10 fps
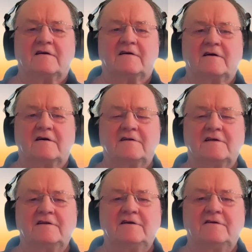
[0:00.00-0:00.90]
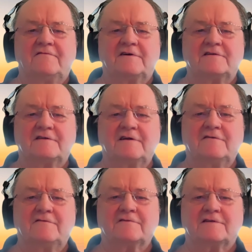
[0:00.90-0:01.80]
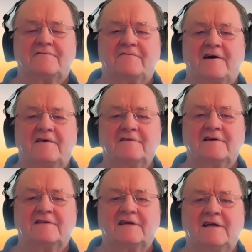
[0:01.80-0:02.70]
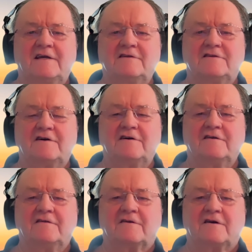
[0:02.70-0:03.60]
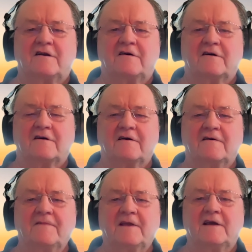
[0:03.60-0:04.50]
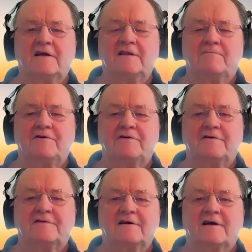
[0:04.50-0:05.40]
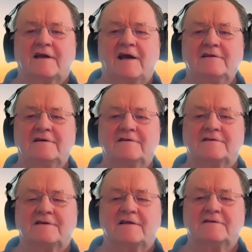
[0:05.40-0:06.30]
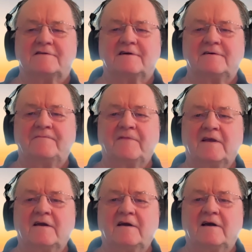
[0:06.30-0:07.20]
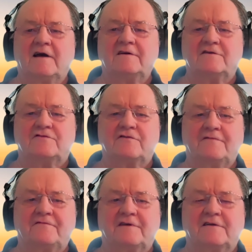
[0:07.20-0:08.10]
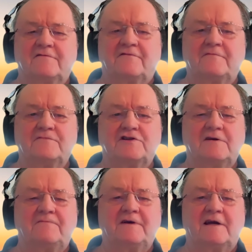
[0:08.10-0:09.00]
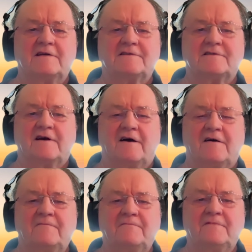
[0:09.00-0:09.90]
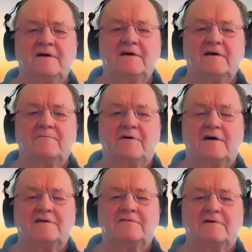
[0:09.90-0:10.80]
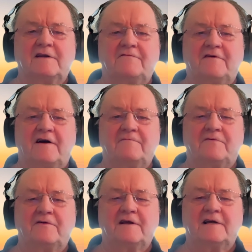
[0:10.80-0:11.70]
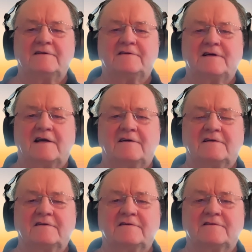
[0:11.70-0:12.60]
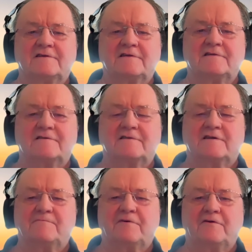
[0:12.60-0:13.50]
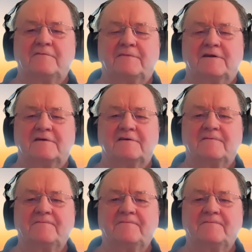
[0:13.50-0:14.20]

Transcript: Curtin University also found that the internal clock in the Perth Canyon sensor had drifted from GPS time by 25.8 seconds since deployment,